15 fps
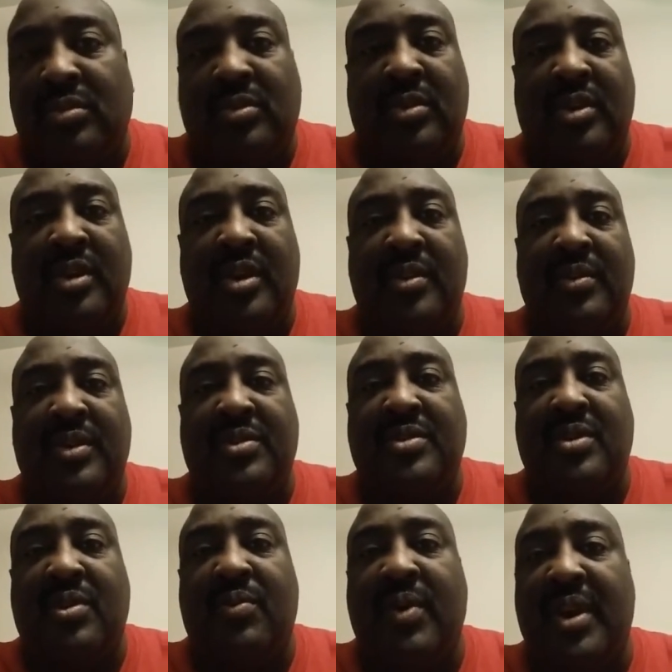You know, there's
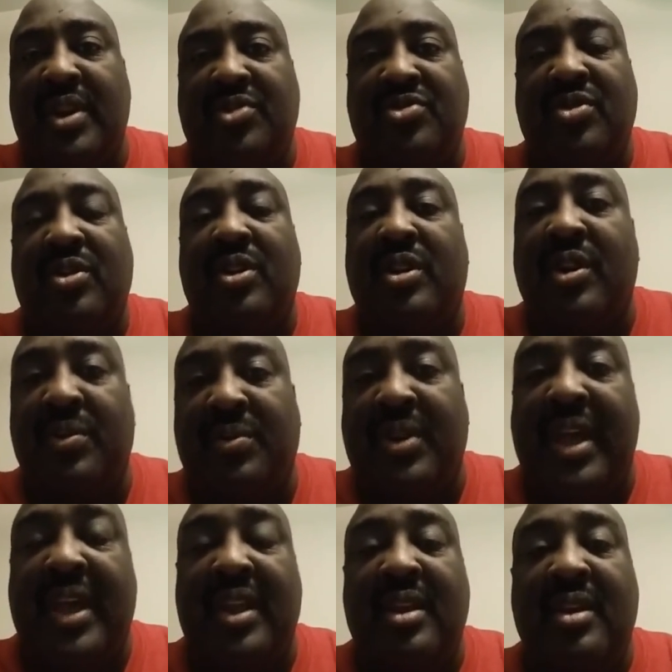no way to sugarcoat
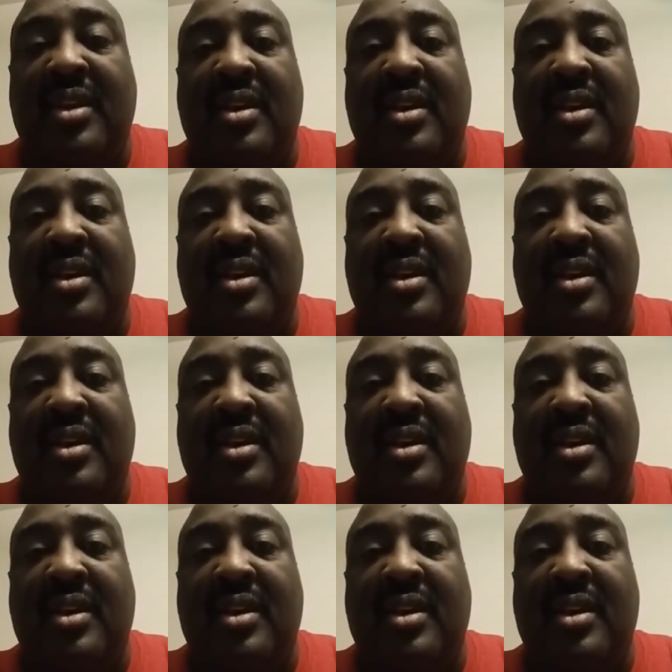that.